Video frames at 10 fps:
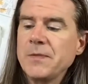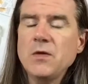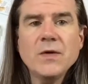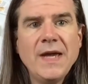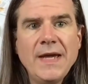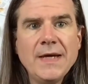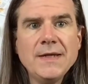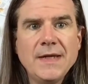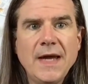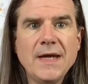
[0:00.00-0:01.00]
You
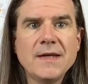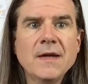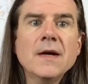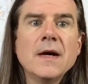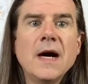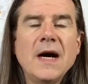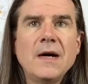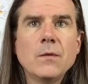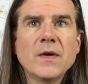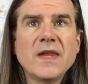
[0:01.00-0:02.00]
can get
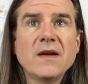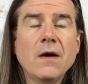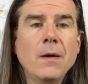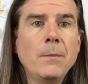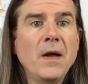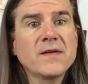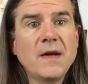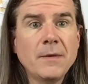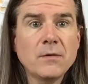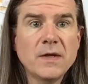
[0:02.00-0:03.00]
what they call
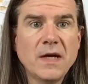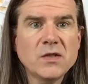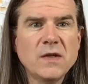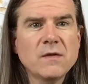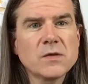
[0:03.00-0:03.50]
balsamic reductions,